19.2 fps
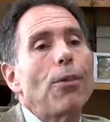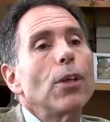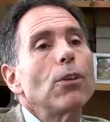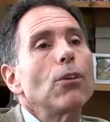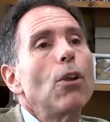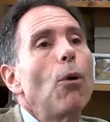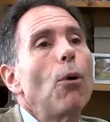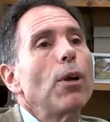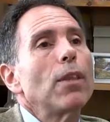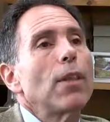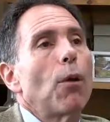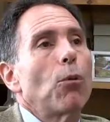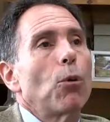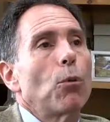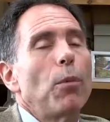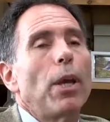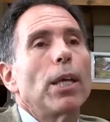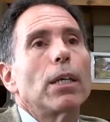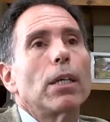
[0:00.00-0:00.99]
think knowing that
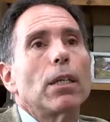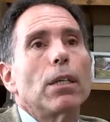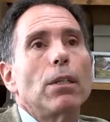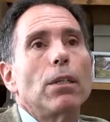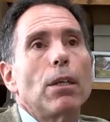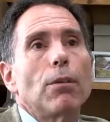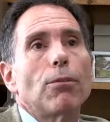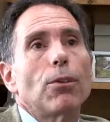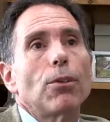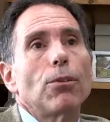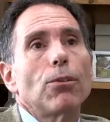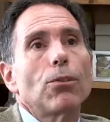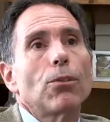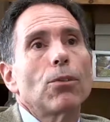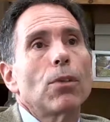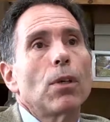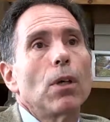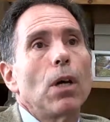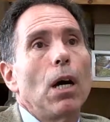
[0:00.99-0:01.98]
we're making a
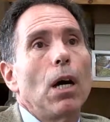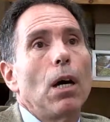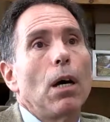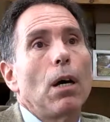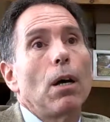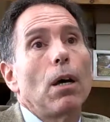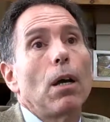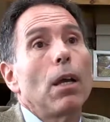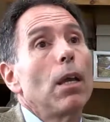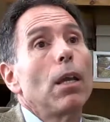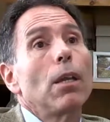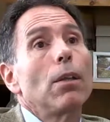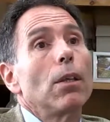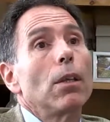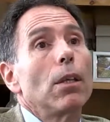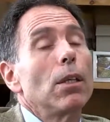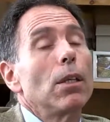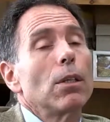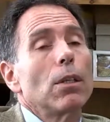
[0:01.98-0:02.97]
difference
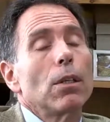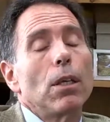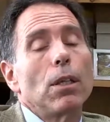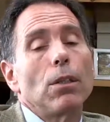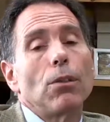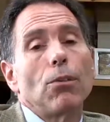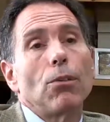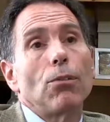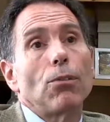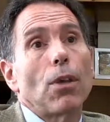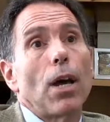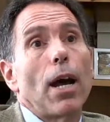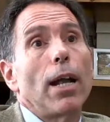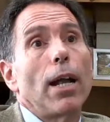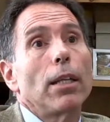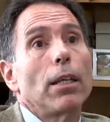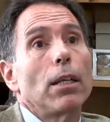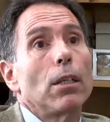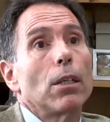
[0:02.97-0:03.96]
in
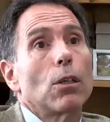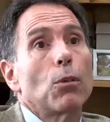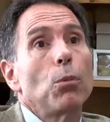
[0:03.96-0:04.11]
society and the